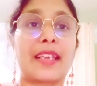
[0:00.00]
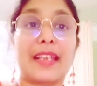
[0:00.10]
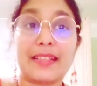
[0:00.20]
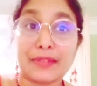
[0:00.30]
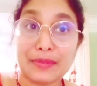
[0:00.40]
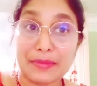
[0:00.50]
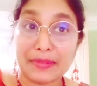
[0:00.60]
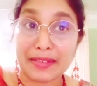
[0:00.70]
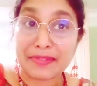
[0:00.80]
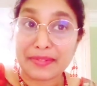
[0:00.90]

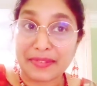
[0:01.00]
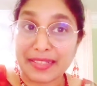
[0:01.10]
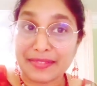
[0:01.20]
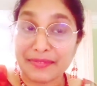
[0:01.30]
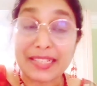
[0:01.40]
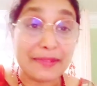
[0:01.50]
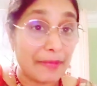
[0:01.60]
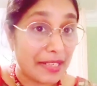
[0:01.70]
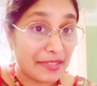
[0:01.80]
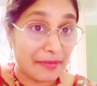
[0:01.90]
Hello everyone, welcome
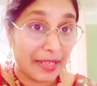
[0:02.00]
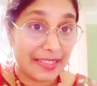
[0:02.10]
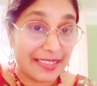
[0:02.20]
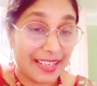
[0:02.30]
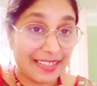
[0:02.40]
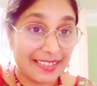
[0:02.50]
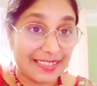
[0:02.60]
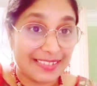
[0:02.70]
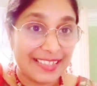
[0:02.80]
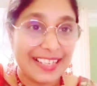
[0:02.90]
back to my
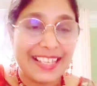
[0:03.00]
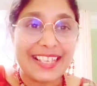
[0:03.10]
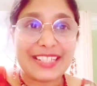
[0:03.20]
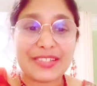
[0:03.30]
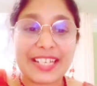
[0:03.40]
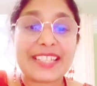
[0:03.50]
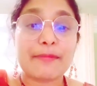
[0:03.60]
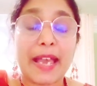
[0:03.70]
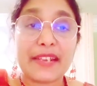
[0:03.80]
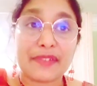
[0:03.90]
channel. Today's
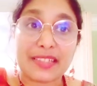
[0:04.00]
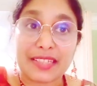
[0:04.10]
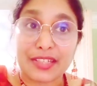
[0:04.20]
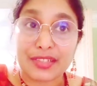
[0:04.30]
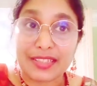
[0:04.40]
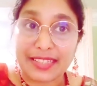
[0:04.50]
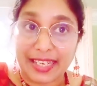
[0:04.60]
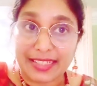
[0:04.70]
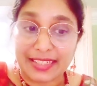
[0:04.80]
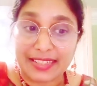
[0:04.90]
manifestation
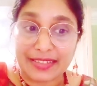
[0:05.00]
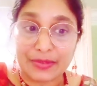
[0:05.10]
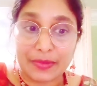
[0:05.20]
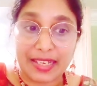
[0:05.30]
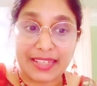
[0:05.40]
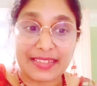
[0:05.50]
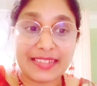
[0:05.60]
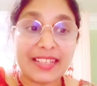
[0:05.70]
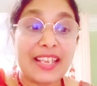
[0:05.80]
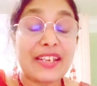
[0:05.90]
technique is known
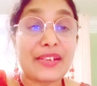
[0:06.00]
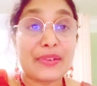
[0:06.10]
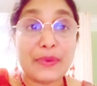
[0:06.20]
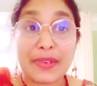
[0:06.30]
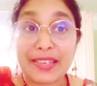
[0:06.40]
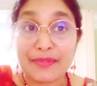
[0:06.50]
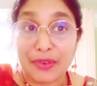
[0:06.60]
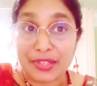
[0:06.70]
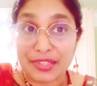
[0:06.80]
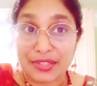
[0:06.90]
as knowing
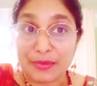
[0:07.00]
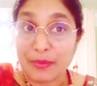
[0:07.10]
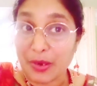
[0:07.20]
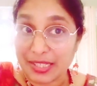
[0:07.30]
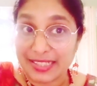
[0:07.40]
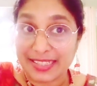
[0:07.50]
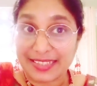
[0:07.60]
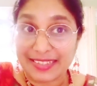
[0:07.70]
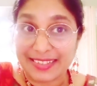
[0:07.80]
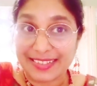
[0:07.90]
what you
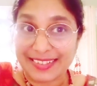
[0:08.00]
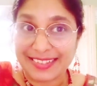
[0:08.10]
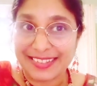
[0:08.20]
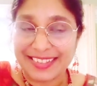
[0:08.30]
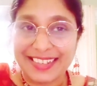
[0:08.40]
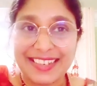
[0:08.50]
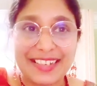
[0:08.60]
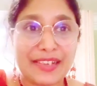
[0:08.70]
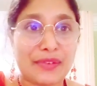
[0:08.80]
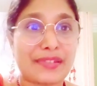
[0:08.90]
want.
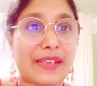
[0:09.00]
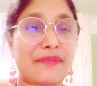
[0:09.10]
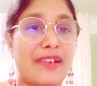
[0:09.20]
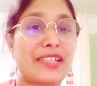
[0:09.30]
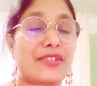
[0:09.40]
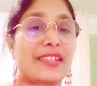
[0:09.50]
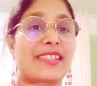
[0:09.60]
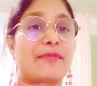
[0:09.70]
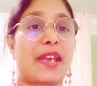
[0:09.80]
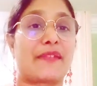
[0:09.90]
Now, step one to
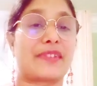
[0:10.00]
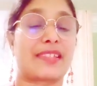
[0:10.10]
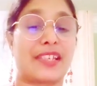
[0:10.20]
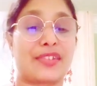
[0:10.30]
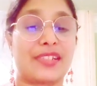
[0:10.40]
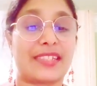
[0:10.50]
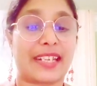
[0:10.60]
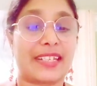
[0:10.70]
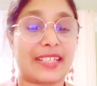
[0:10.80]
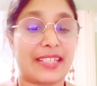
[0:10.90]
this manifestation
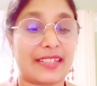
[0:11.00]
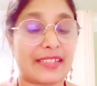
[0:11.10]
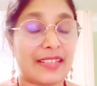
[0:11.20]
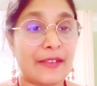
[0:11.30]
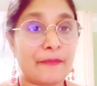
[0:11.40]
technique is